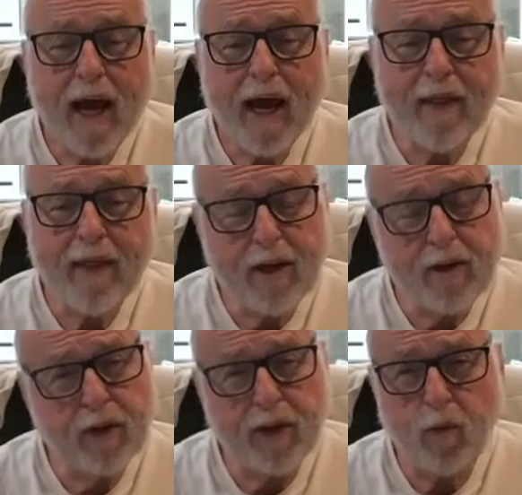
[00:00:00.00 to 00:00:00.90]
And thank you
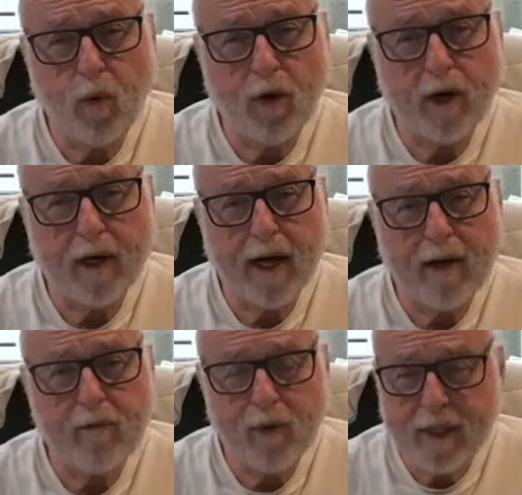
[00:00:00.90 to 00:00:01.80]
for the award. I
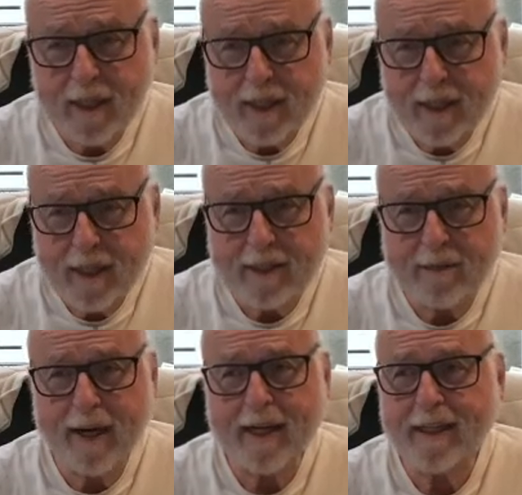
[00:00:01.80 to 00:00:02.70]
really didn't
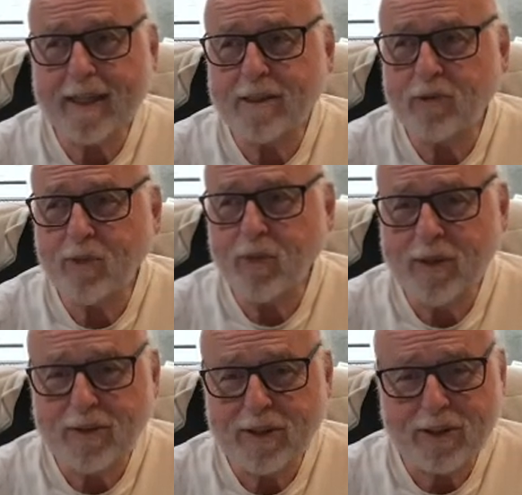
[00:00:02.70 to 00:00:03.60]
expect it, and it's a
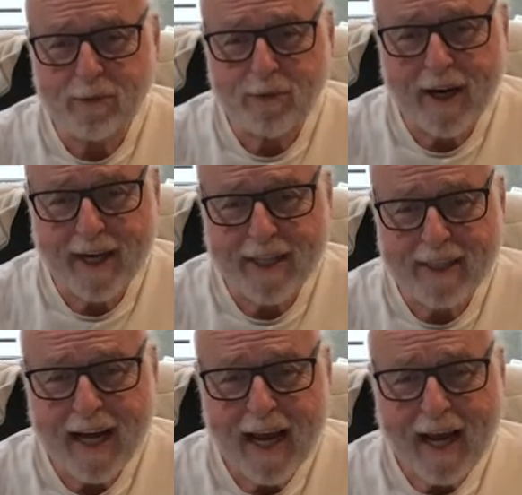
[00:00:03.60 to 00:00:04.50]
real surprise.
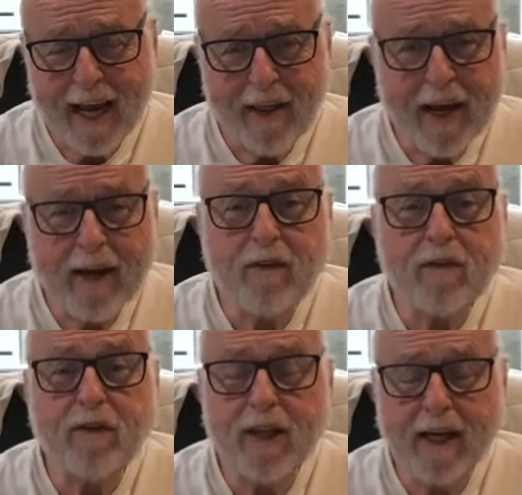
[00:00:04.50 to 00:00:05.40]
And thank you, and
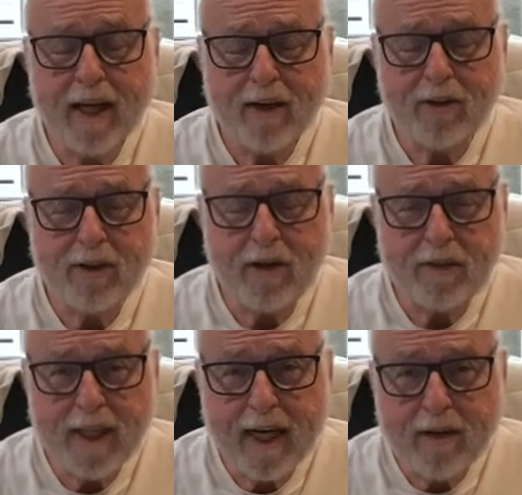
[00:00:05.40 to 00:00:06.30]
for the
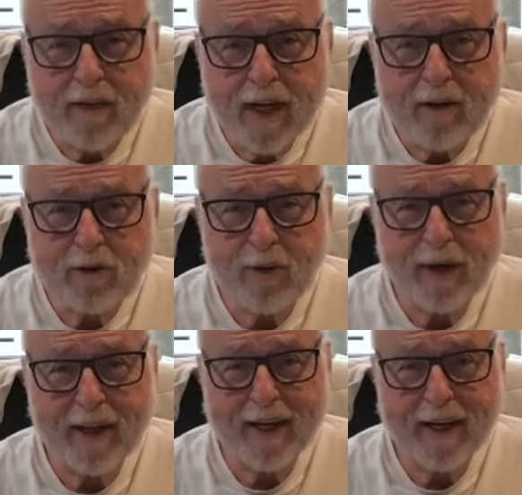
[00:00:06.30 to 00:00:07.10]
lovely gift that goes with it.